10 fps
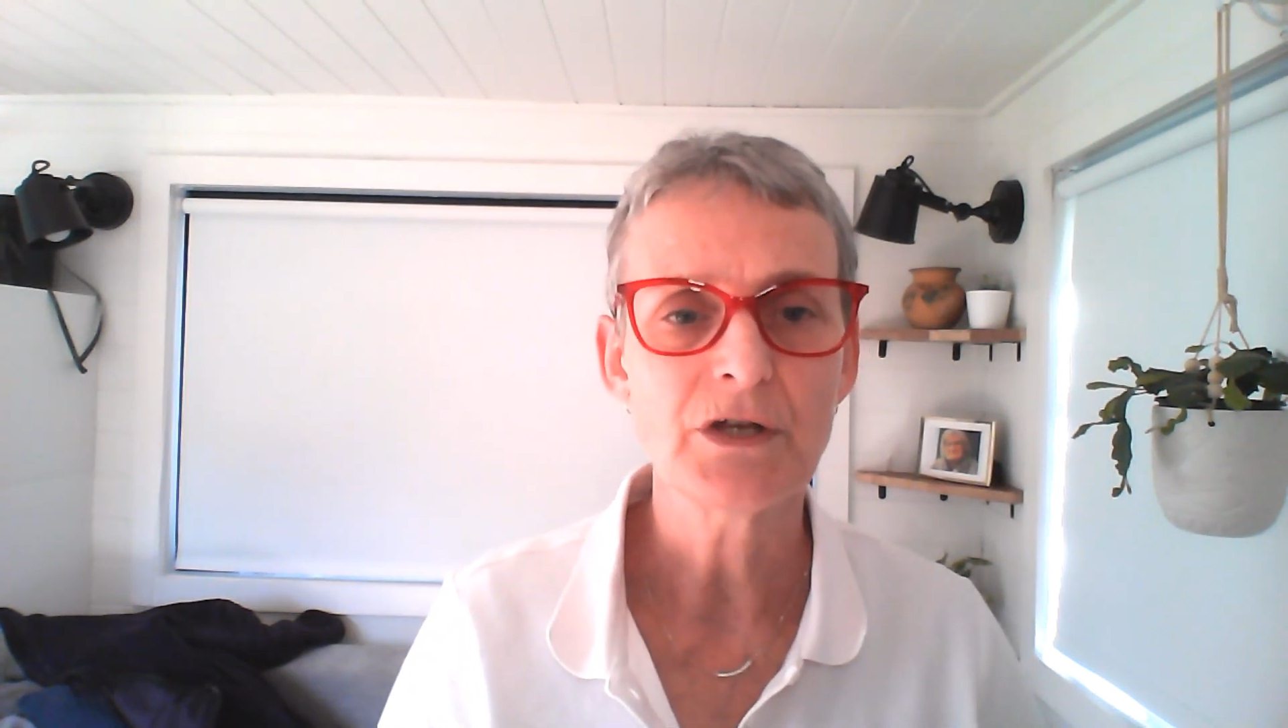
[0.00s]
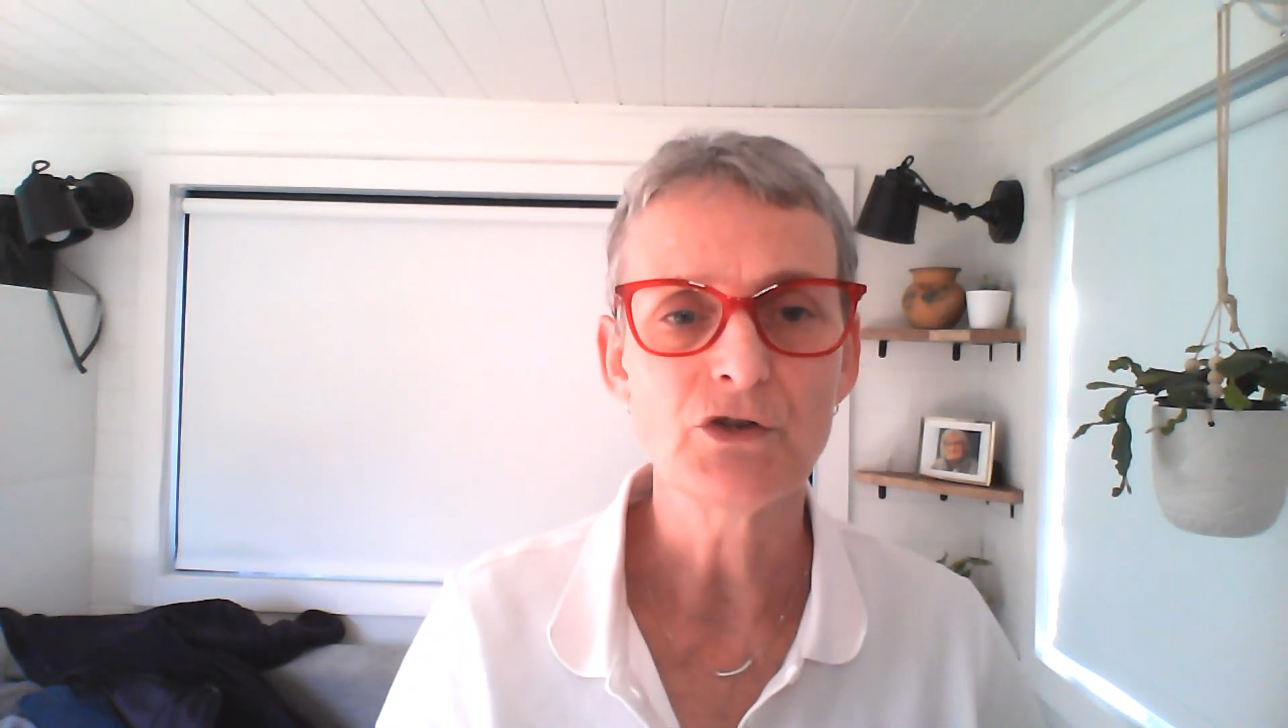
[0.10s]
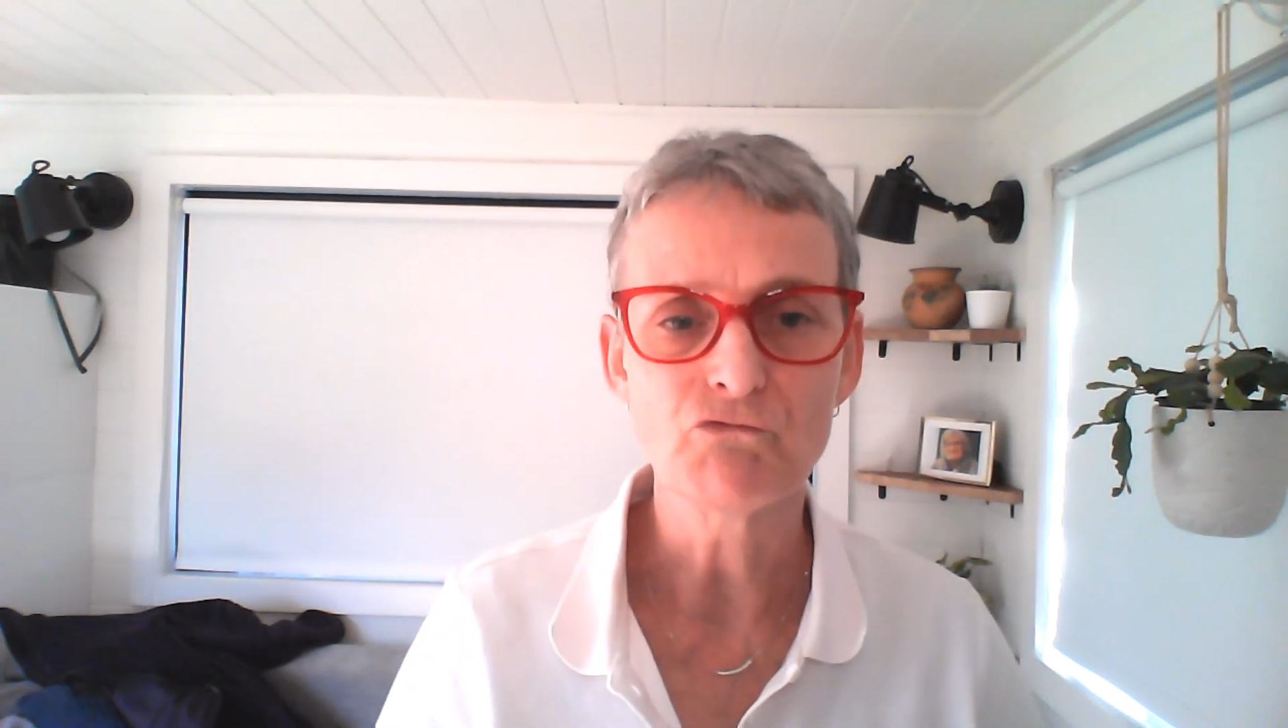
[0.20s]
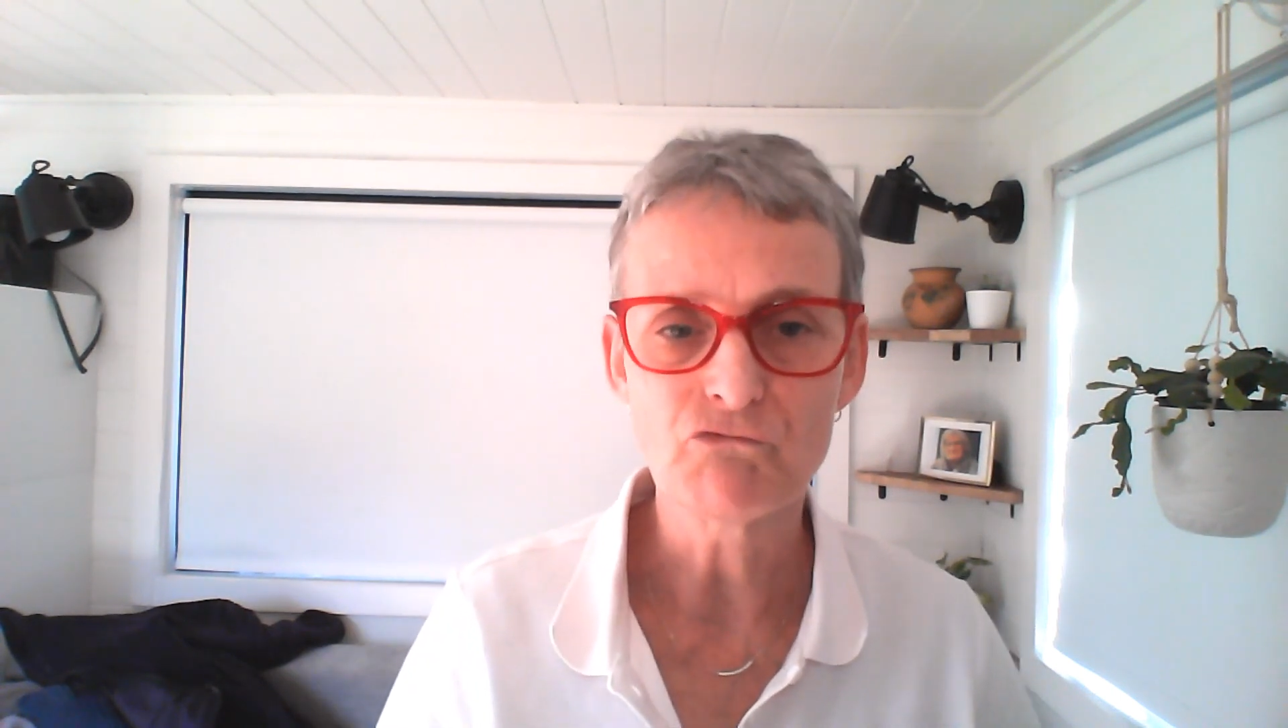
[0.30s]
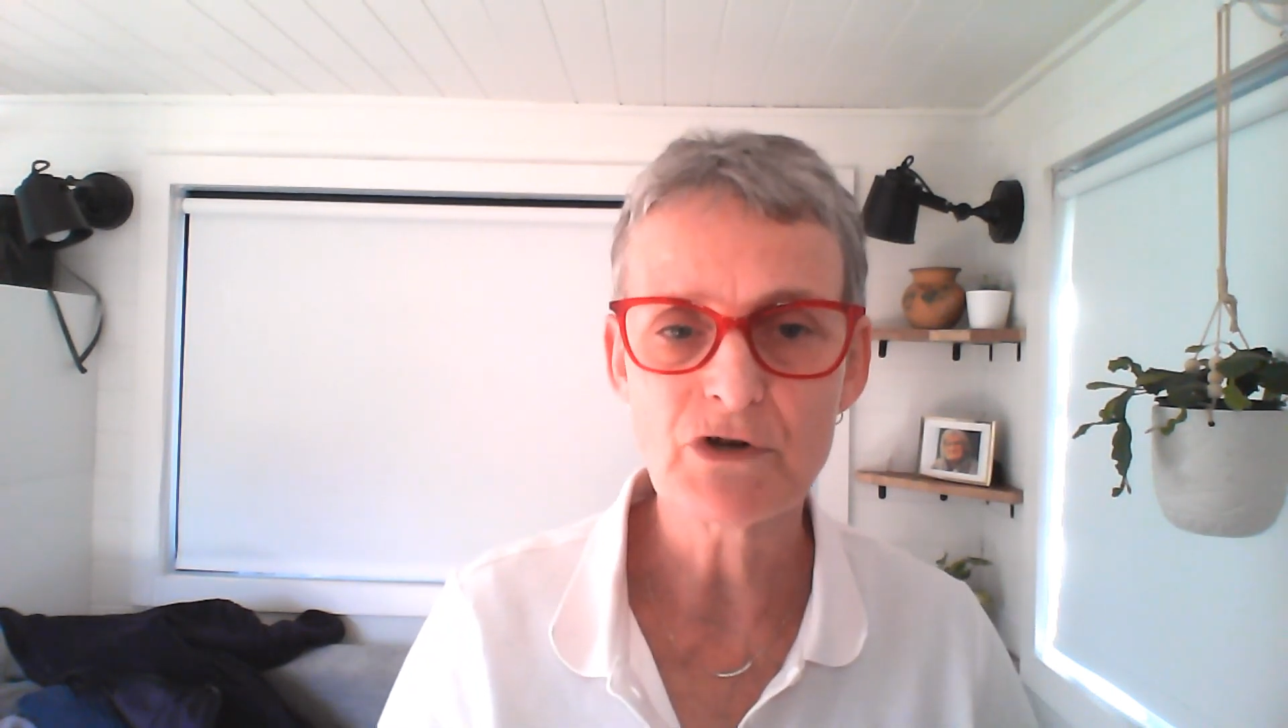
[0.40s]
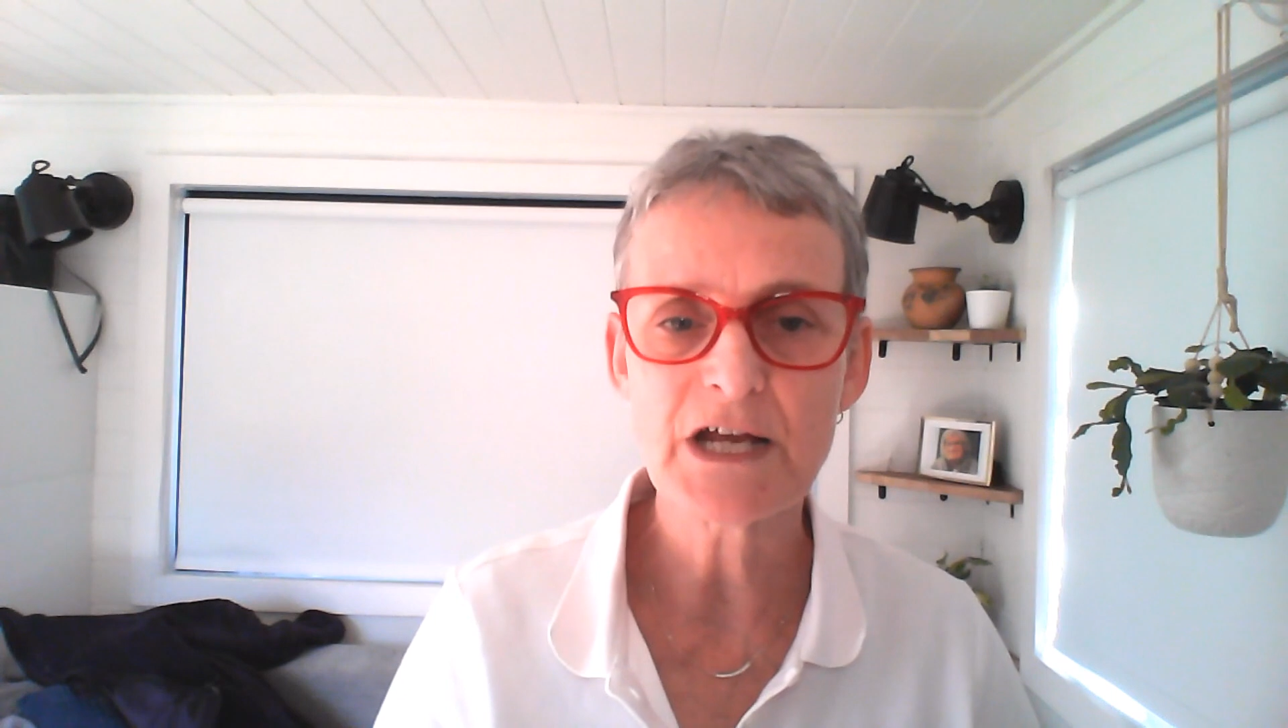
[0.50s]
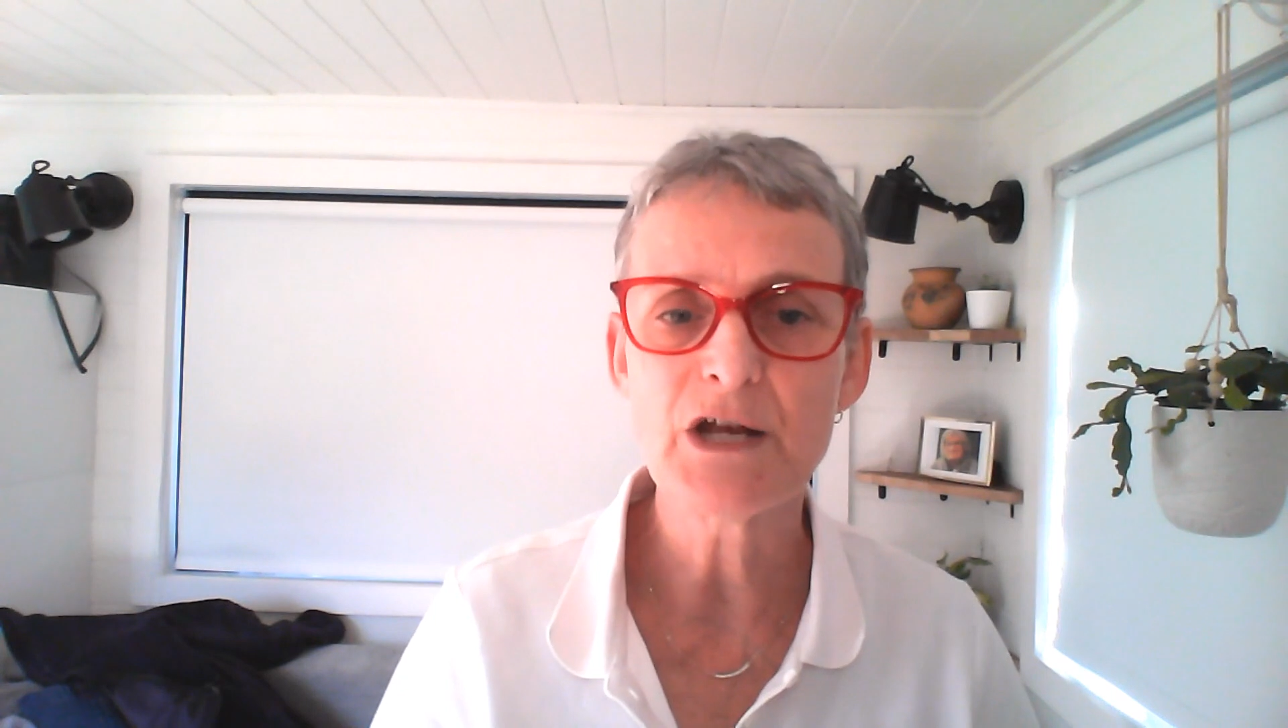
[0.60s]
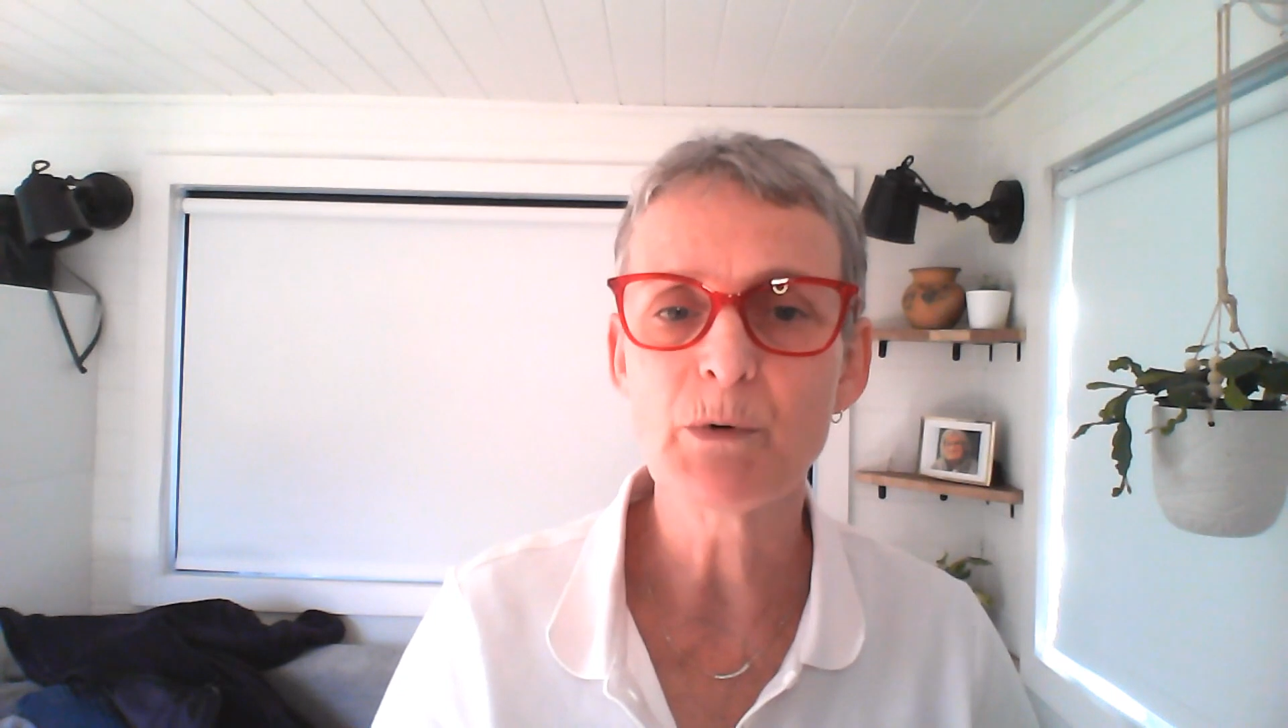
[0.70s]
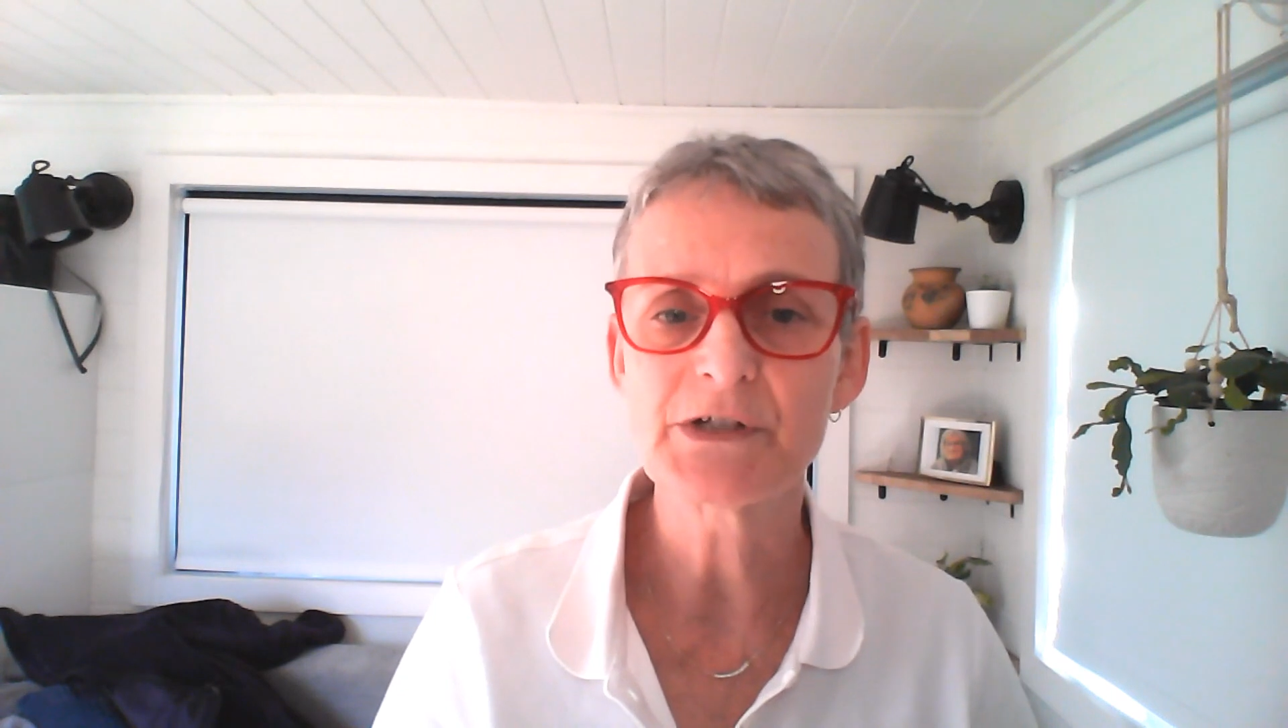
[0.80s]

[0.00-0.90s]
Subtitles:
you really want